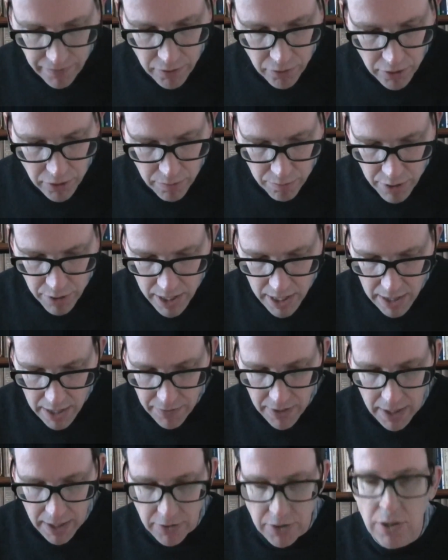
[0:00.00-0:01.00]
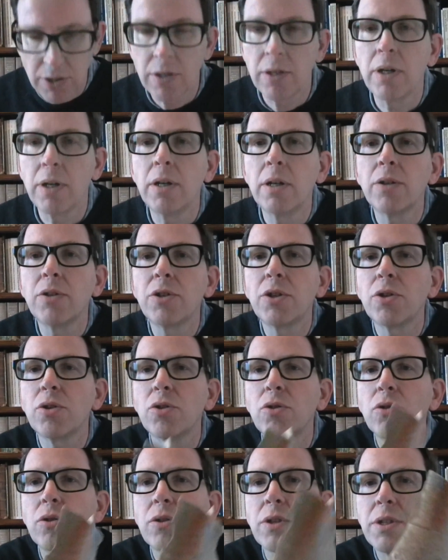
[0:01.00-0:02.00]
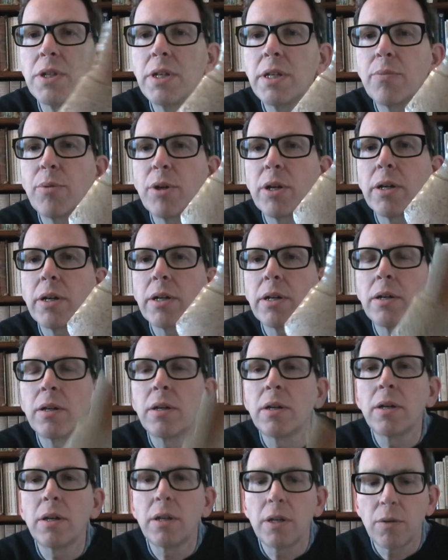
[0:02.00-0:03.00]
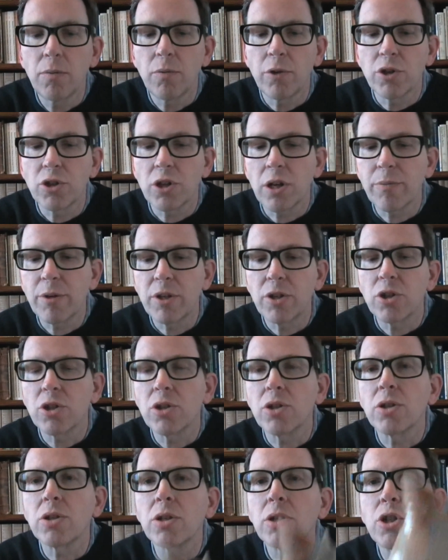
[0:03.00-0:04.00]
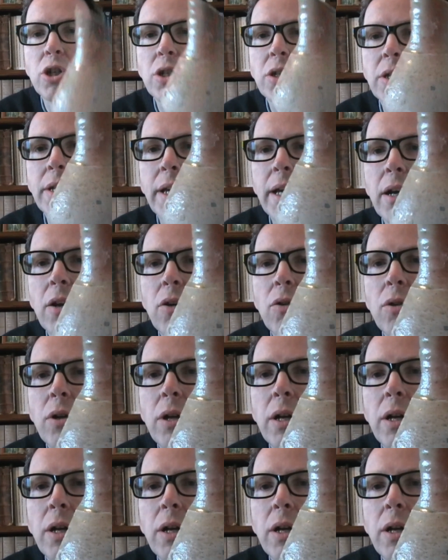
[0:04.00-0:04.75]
you compare that to the Siegberg, which I mentioned just now,